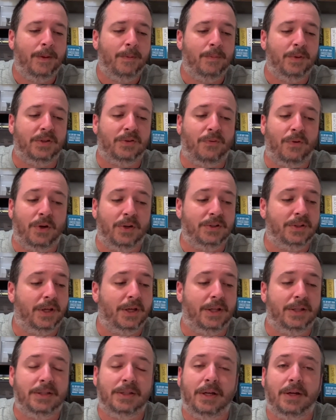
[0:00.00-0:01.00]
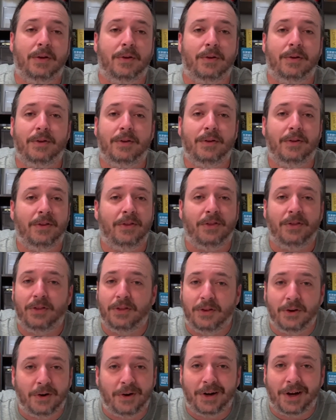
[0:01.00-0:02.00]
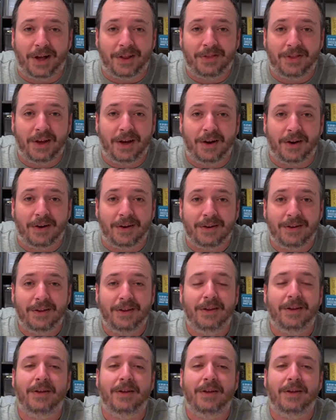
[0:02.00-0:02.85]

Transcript: But as far as I can tell, they're not there.